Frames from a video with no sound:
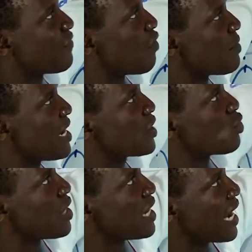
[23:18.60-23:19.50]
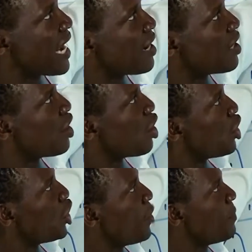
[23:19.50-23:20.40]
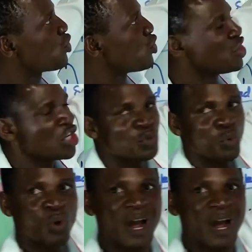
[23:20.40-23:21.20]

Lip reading: from here to here, in between it we